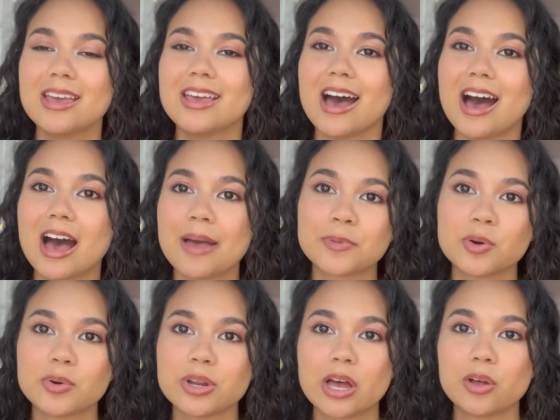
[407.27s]
I'm
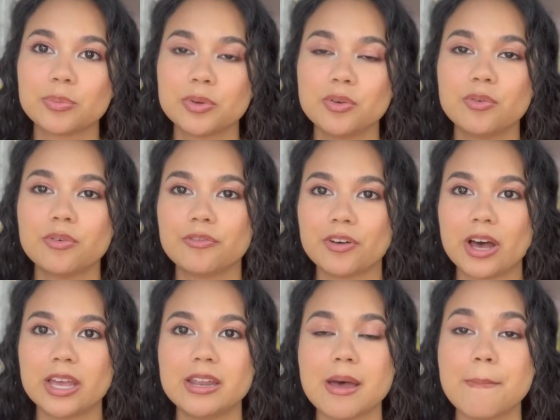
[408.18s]
going to help you
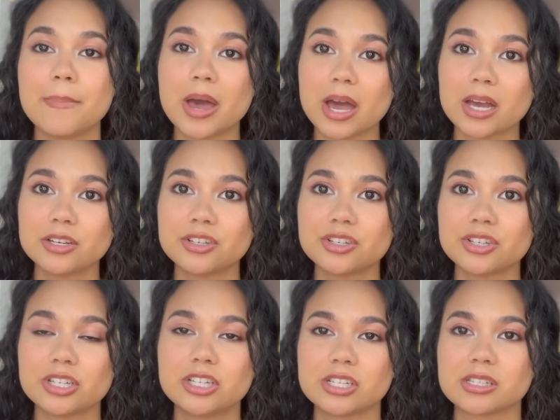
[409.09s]
find a
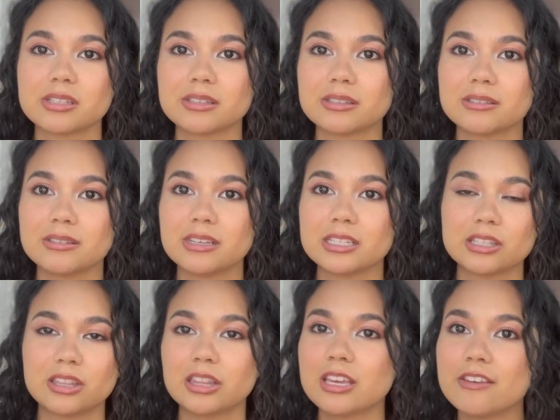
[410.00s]
match. Just
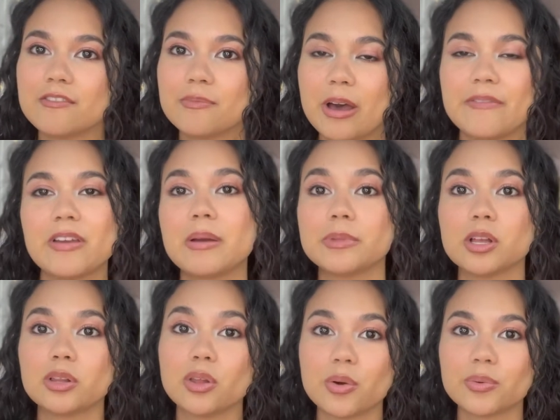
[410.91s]
leave my family
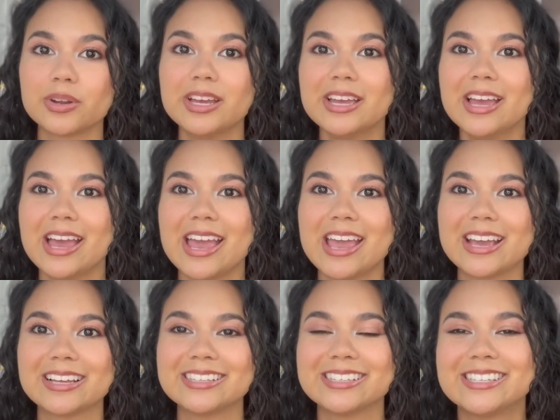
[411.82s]
alone.
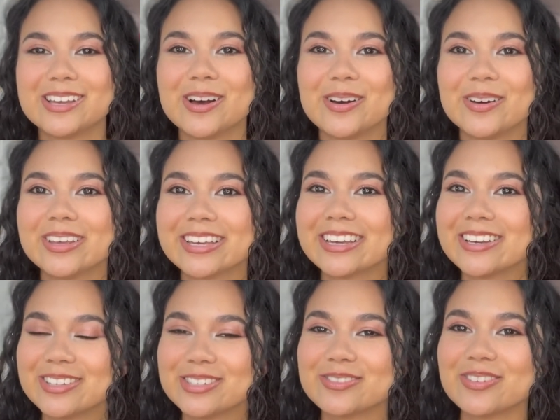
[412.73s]
And so it
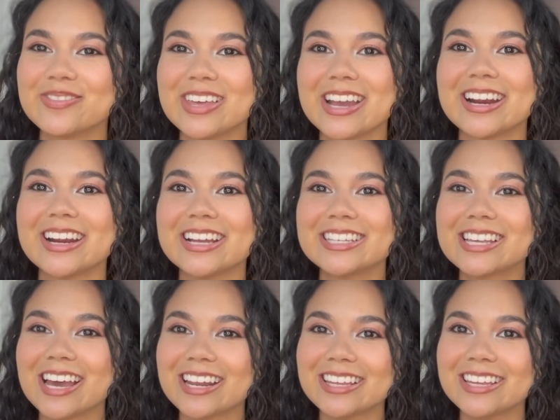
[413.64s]
goes from there. It's
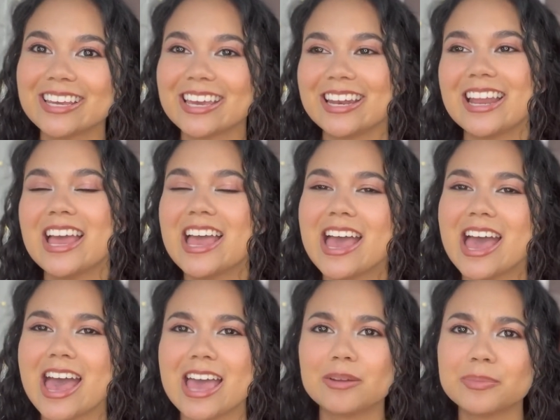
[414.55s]
kind of like an
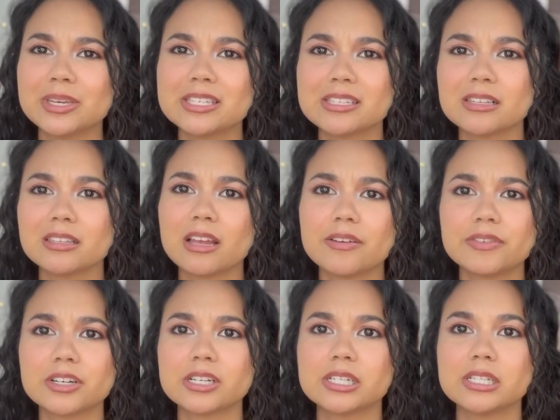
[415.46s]
enemies to
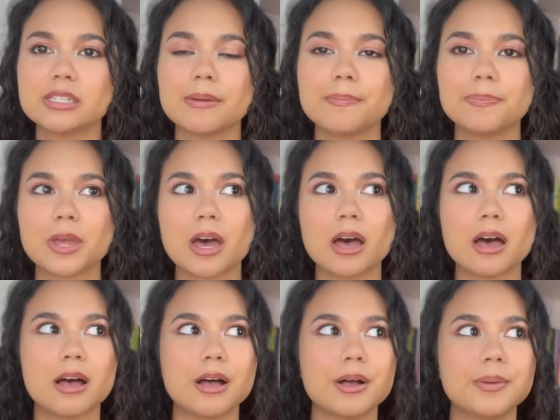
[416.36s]
lovers,
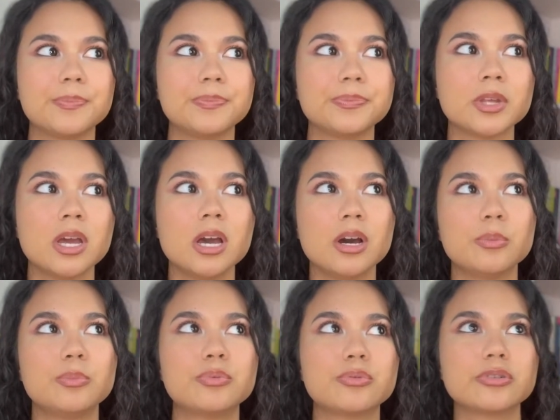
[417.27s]

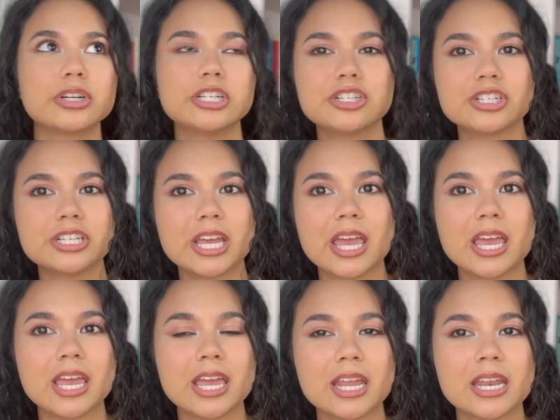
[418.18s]

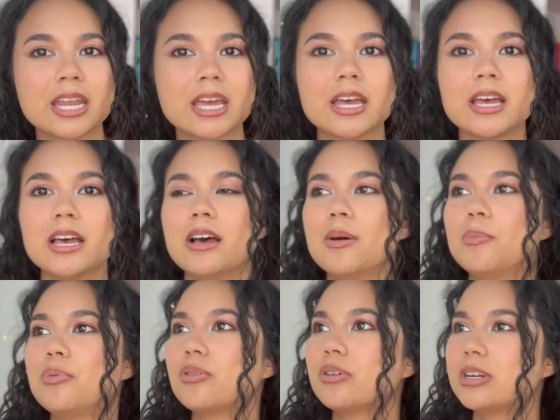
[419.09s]
Bridgerton,
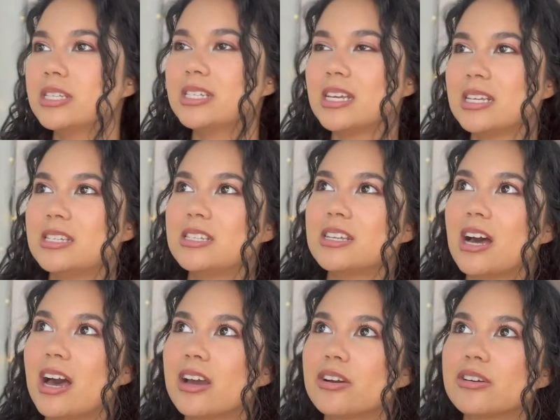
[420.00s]
Princess
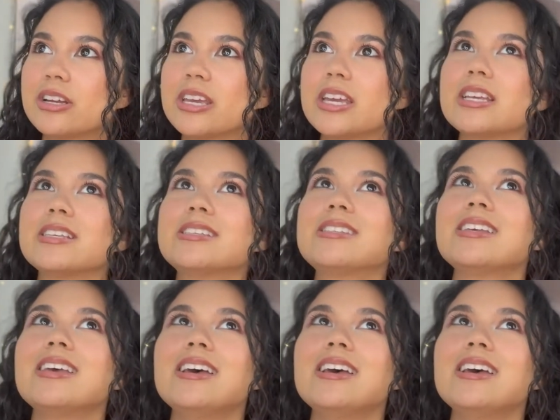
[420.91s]
Diaries,